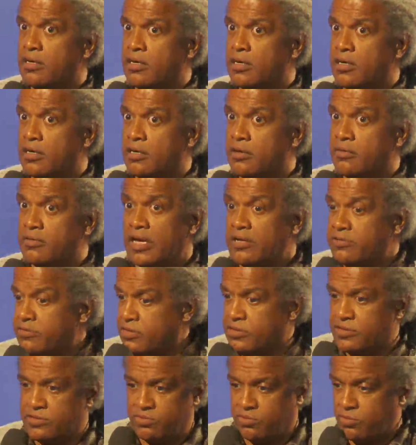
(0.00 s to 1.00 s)
um, I
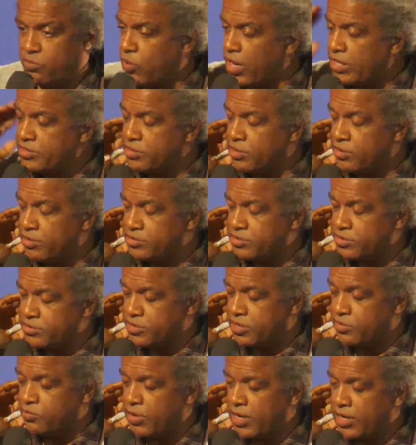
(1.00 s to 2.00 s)
just watching all these
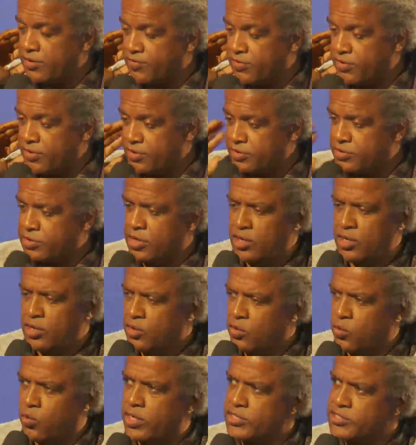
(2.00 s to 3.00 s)
things to get ready for this,
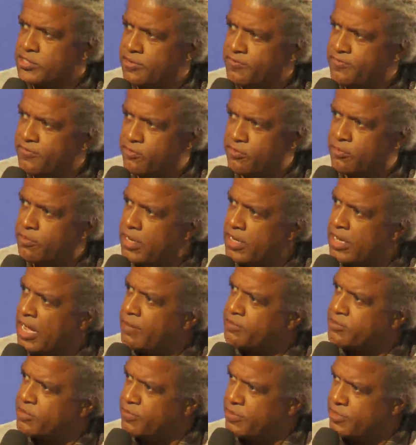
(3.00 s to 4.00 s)
who wasn't informed by
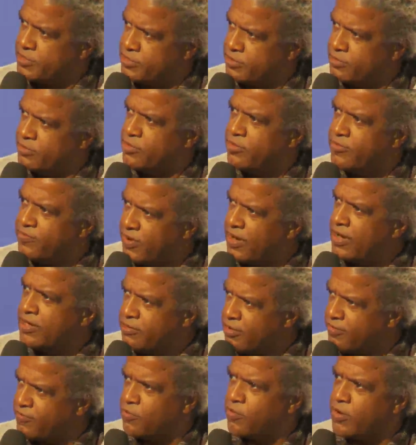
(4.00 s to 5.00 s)
optimism. You find
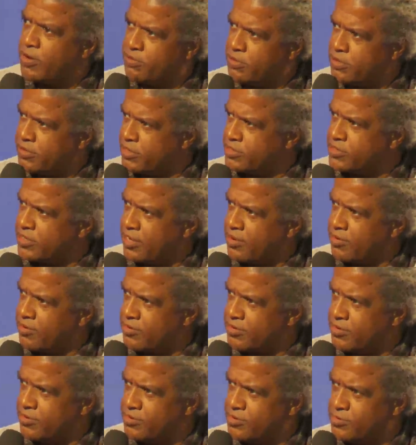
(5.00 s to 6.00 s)
you have a way of playing these
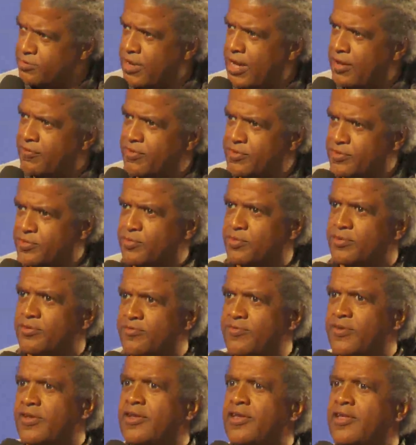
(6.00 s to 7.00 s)
characters who have this sort
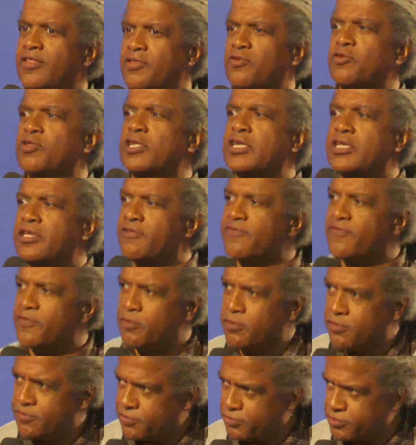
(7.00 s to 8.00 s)
of they're leading
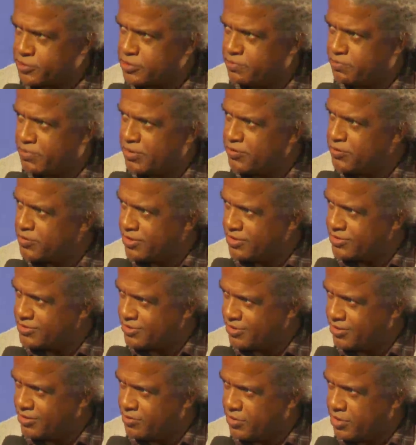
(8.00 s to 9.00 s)
forward for
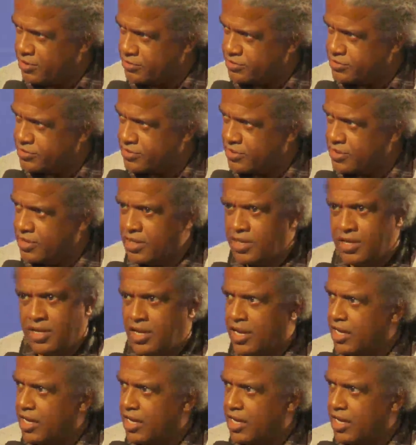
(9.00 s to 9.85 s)
experience almost. Yes.